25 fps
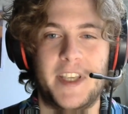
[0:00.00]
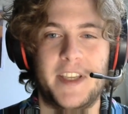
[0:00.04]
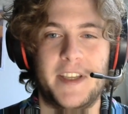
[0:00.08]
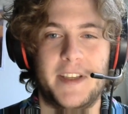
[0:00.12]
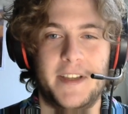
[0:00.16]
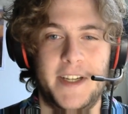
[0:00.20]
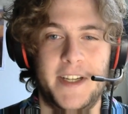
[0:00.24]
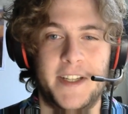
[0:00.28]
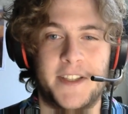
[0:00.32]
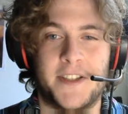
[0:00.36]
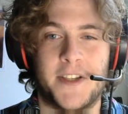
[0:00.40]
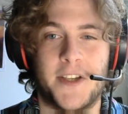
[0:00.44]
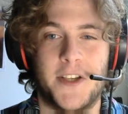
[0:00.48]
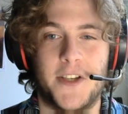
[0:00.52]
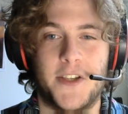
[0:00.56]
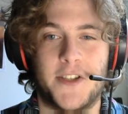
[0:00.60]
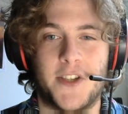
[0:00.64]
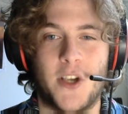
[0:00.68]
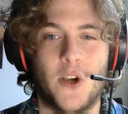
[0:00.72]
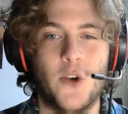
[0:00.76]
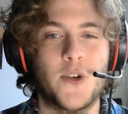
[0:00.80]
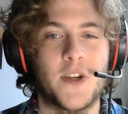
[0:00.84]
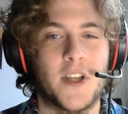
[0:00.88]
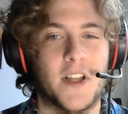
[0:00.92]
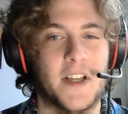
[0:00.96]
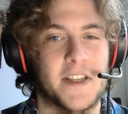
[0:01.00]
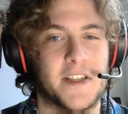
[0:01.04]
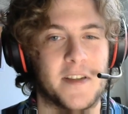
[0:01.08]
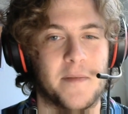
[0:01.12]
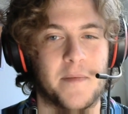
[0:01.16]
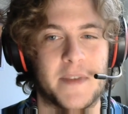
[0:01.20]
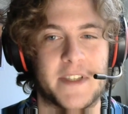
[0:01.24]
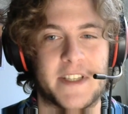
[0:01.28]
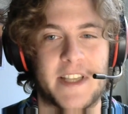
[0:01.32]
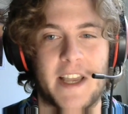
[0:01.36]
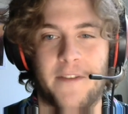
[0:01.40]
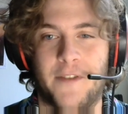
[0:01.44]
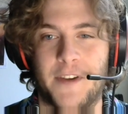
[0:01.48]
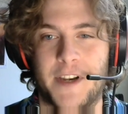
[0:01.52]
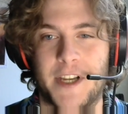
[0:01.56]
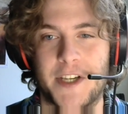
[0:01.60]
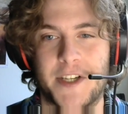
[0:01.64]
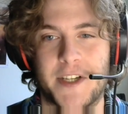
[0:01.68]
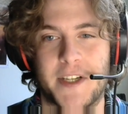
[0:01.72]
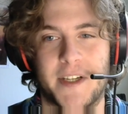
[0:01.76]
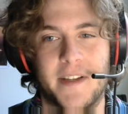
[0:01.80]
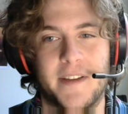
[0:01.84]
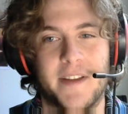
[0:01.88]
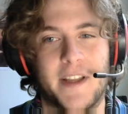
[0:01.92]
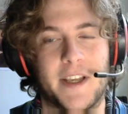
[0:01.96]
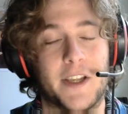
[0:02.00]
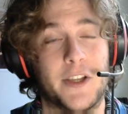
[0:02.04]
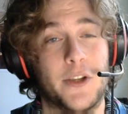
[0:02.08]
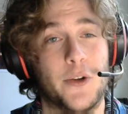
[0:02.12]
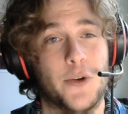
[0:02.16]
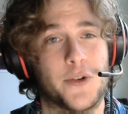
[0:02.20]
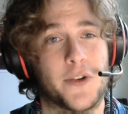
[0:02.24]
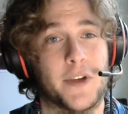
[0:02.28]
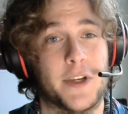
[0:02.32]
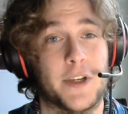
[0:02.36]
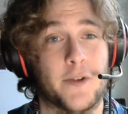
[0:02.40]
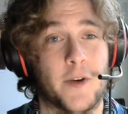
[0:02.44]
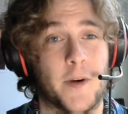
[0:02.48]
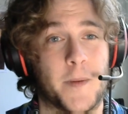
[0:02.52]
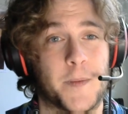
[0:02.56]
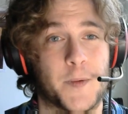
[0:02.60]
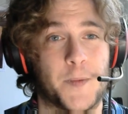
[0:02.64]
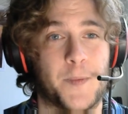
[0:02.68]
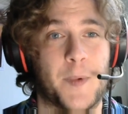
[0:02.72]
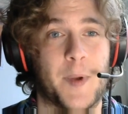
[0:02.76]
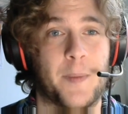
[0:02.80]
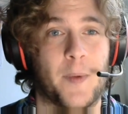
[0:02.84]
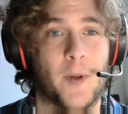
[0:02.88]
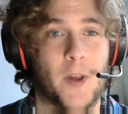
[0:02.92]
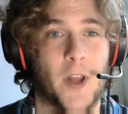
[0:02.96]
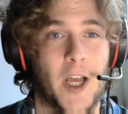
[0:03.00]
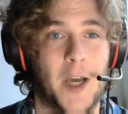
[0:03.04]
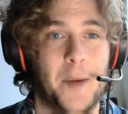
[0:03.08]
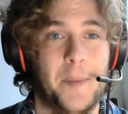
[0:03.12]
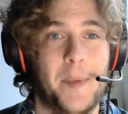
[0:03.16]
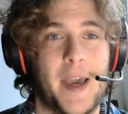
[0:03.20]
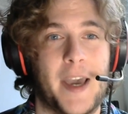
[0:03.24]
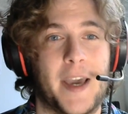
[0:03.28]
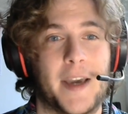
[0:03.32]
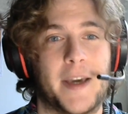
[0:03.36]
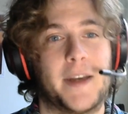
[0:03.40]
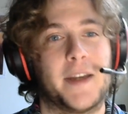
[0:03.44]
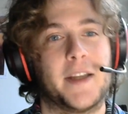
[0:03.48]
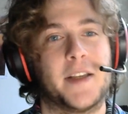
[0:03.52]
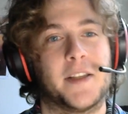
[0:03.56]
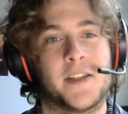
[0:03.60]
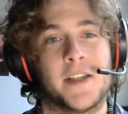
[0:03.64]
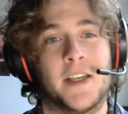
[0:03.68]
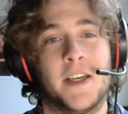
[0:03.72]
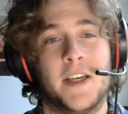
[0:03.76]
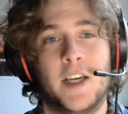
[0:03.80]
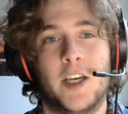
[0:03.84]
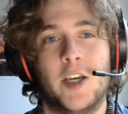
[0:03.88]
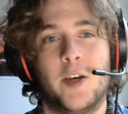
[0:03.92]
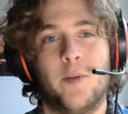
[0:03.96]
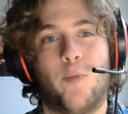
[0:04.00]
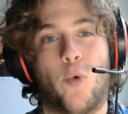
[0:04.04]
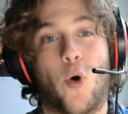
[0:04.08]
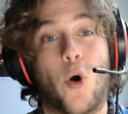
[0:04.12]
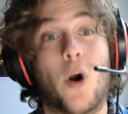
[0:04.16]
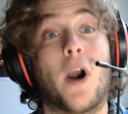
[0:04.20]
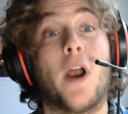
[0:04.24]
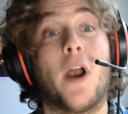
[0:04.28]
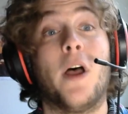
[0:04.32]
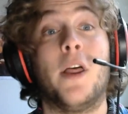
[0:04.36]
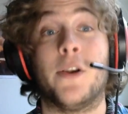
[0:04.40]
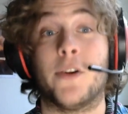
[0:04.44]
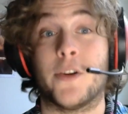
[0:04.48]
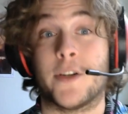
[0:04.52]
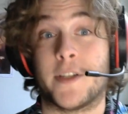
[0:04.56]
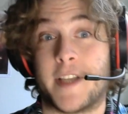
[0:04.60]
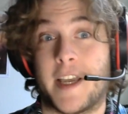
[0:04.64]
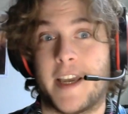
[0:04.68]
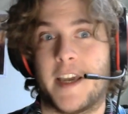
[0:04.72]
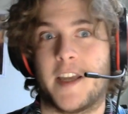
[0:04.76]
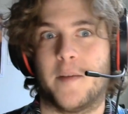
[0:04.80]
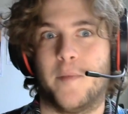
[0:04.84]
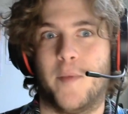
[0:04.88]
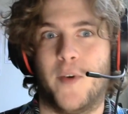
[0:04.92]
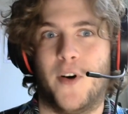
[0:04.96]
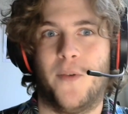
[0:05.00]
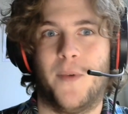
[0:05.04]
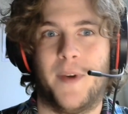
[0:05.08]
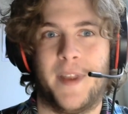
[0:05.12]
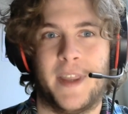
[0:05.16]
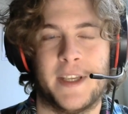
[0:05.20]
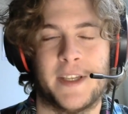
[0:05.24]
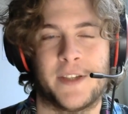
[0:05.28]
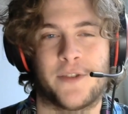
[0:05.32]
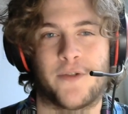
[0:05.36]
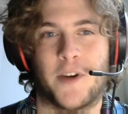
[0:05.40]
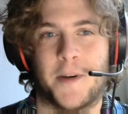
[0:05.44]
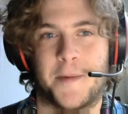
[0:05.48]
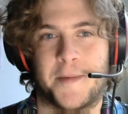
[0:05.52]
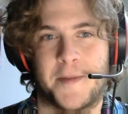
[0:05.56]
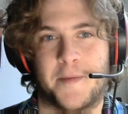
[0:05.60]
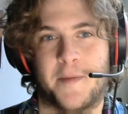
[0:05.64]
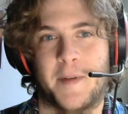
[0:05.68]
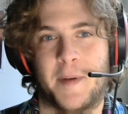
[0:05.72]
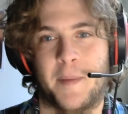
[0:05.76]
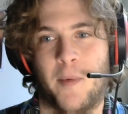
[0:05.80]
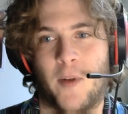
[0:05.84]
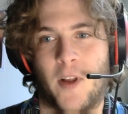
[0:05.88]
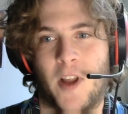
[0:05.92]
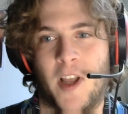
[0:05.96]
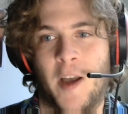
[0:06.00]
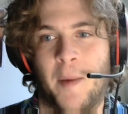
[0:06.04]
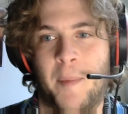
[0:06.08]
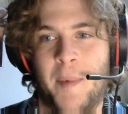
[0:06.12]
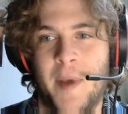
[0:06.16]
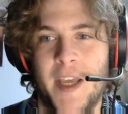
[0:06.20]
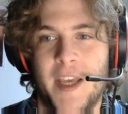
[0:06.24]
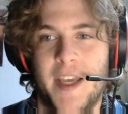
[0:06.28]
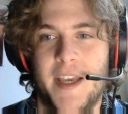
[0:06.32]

It's socialism's definition that usually trips people up, and it's more understandable when this trips people up.